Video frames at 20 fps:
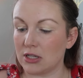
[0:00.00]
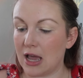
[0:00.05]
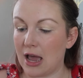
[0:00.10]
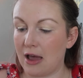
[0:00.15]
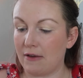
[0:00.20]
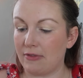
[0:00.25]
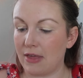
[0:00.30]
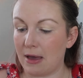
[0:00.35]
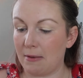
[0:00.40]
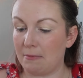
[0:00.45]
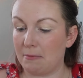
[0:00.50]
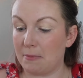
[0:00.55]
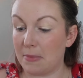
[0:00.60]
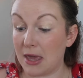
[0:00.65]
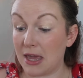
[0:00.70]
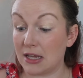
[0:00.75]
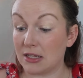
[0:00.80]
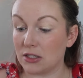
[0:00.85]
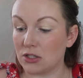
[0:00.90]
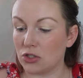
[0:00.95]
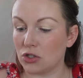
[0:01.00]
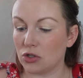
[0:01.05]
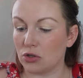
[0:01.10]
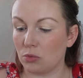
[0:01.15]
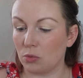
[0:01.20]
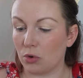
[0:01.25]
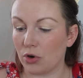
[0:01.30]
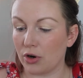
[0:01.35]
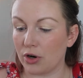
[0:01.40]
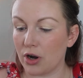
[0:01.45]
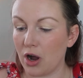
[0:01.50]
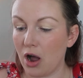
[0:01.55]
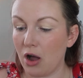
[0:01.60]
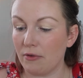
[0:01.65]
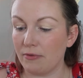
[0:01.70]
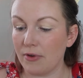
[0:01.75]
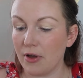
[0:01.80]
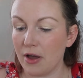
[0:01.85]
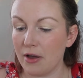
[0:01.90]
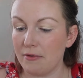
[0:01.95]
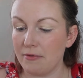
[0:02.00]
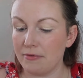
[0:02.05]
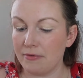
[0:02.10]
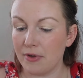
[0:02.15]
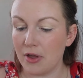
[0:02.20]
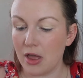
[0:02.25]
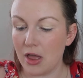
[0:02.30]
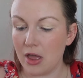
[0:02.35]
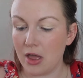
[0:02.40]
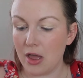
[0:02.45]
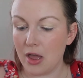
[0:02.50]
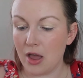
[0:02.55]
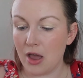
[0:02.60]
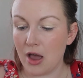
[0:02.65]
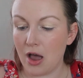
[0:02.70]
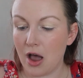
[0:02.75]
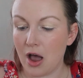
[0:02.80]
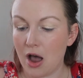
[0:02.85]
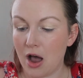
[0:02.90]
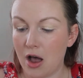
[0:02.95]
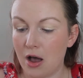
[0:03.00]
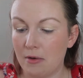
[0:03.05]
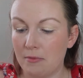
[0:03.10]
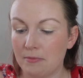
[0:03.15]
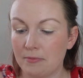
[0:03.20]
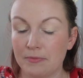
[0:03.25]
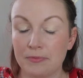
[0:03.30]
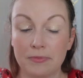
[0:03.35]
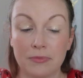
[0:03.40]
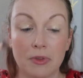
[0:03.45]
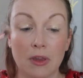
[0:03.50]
have that base to work off of.